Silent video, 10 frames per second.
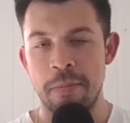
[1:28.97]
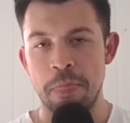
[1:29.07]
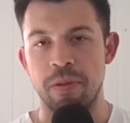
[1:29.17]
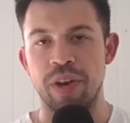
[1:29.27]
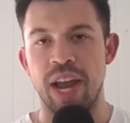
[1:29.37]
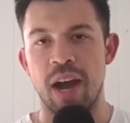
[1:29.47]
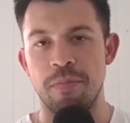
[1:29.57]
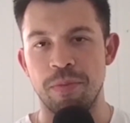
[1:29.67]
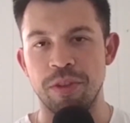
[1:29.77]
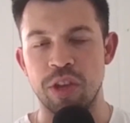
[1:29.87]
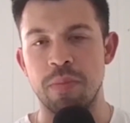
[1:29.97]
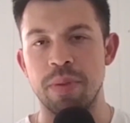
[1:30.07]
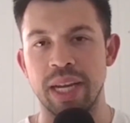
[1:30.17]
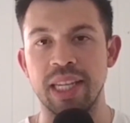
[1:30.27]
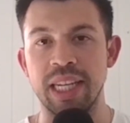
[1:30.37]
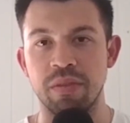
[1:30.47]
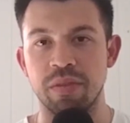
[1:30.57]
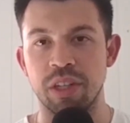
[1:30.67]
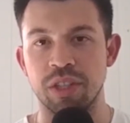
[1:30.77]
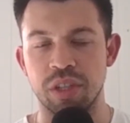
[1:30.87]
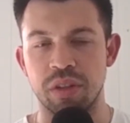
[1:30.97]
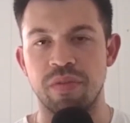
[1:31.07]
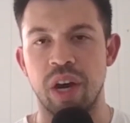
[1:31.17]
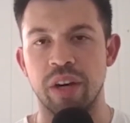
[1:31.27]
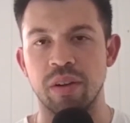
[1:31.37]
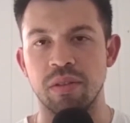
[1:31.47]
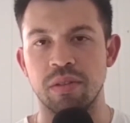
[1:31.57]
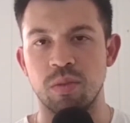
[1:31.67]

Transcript: But for now, there's going to be a lean version of the final